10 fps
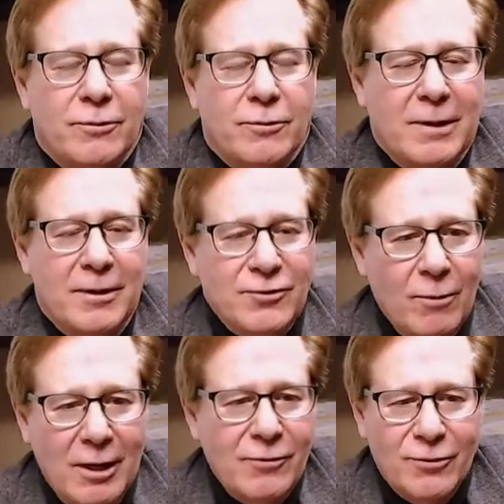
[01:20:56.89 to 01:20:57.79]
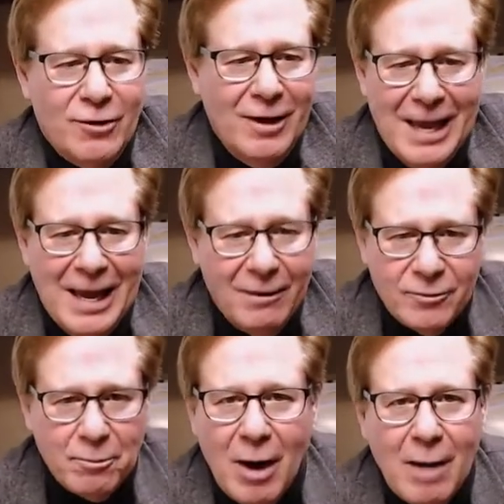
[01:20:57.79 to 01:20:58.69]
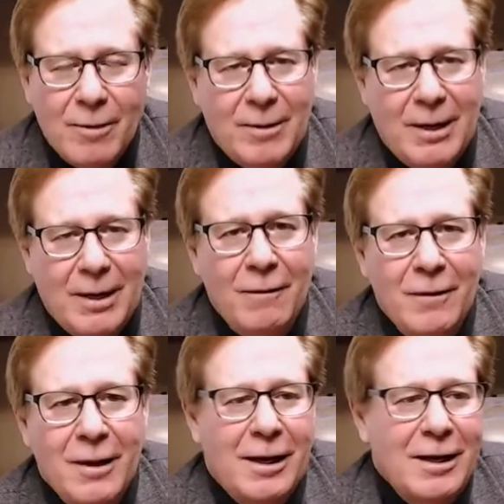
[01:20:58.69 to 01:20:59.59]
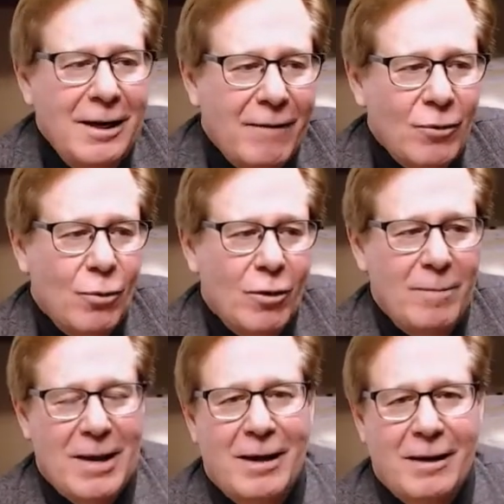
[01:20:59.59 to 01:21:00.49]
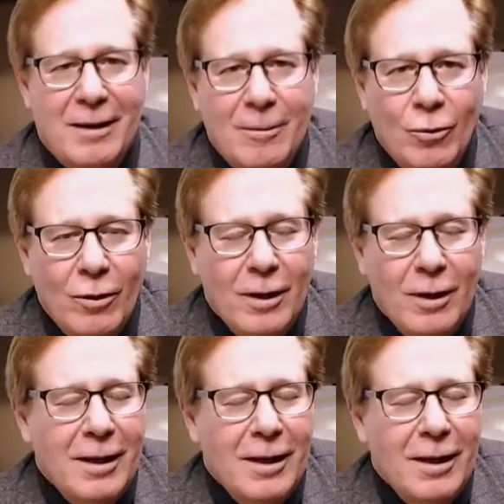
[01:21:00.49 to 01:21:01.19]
because someone else is going to handle this problem now, and he didn't have to worry about it anymore.